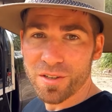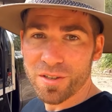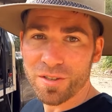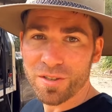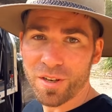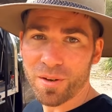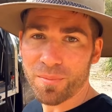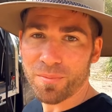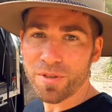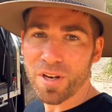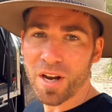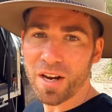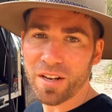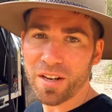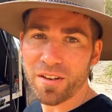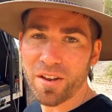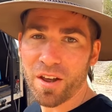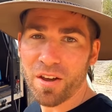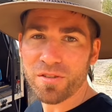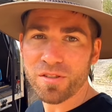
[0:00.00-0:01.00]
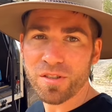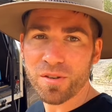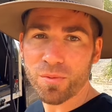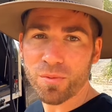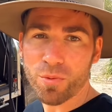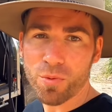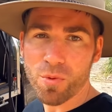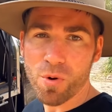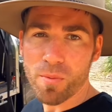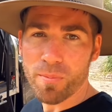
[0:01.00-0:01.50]
so I'm chucking those in
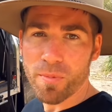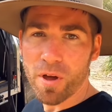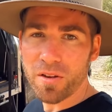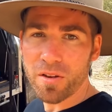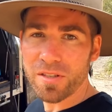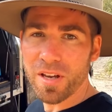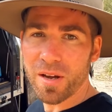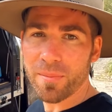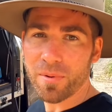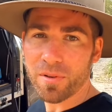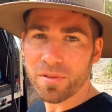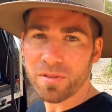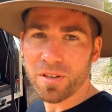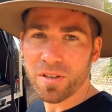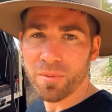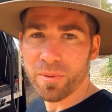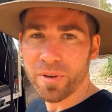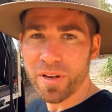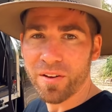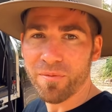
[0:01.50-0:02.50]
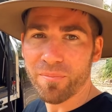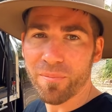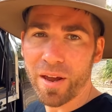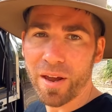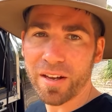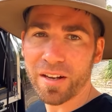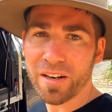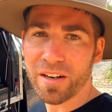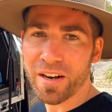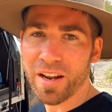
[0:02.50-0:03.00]
and warm those up so we can have
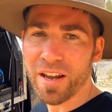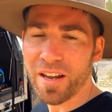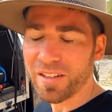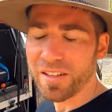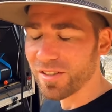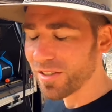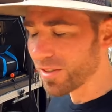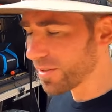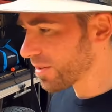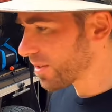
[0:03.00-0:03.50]
bacon and eggs.